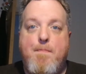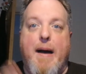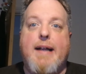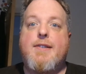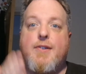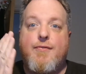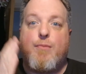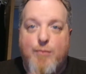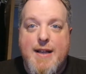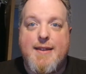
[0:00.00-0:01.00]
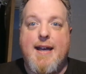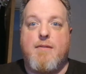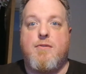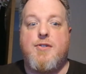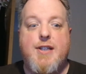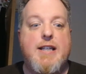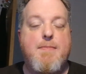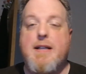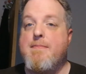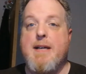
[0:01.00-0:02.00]
Bad stuff went down. 6
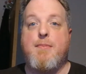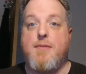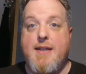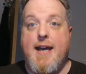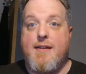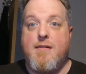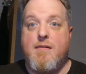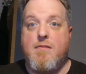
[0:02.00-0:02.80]
million people dead.